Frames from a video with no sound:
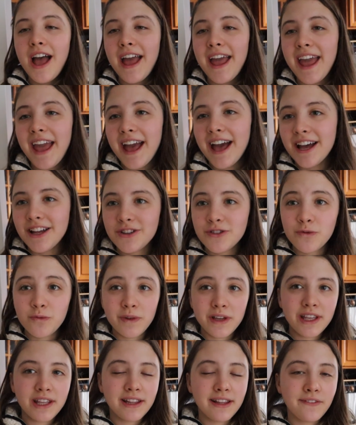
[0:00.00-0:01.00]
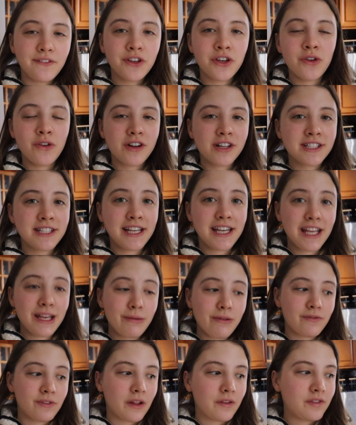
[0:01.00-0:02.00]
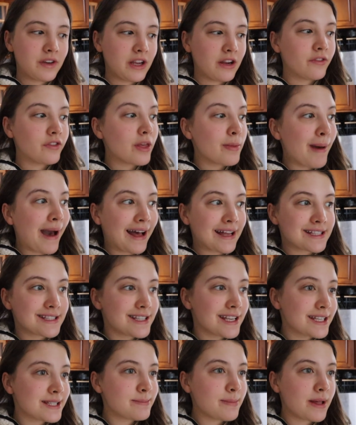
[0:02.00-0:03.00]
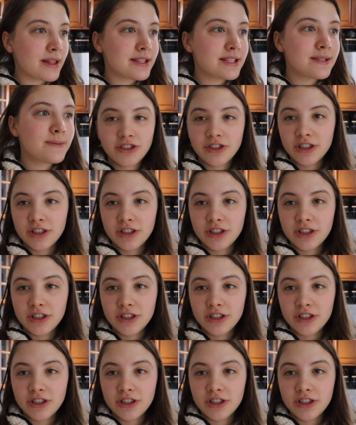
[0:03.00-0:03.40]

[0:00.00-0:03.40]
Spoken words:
and we live in New York City. We've lived here for the past 6 months.